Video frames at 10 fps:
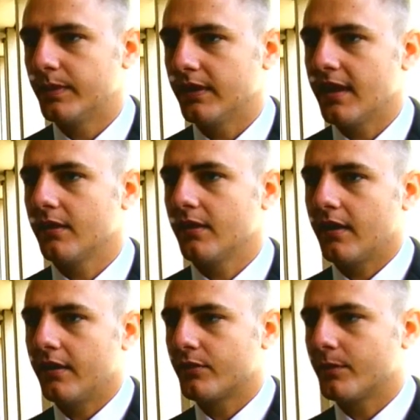But then
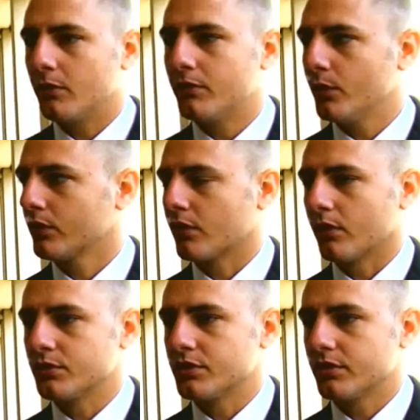from our vocal
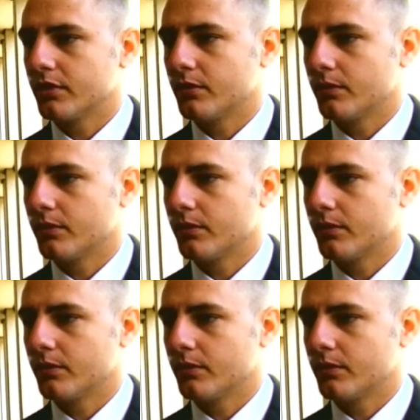coach,